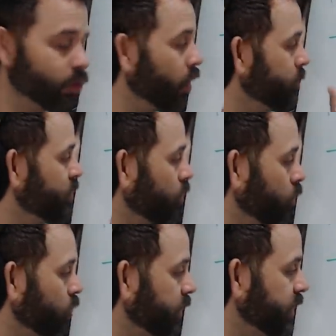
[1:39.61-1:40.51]
You want to be the
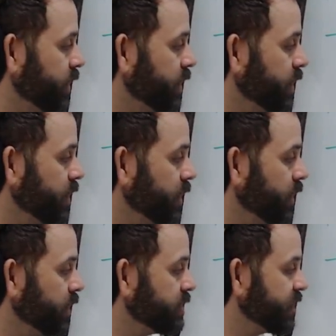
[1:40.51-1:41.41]
early
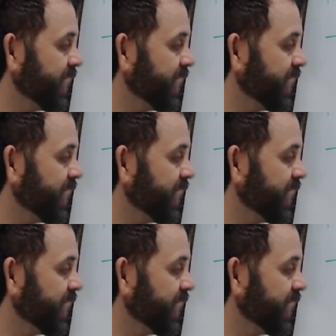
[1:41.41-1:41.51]
to